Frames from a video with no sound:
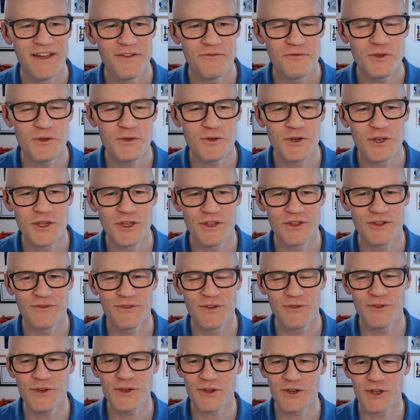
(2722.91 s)

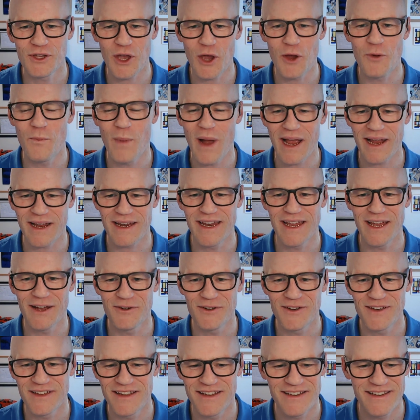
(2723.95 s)
If you could go back now
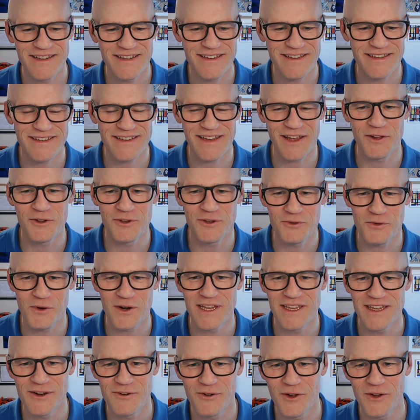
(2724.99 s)
and tell
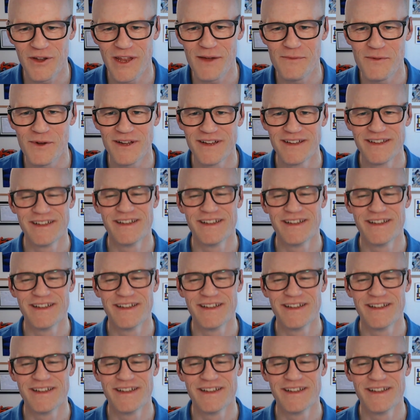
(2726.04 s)
20-year-old Emma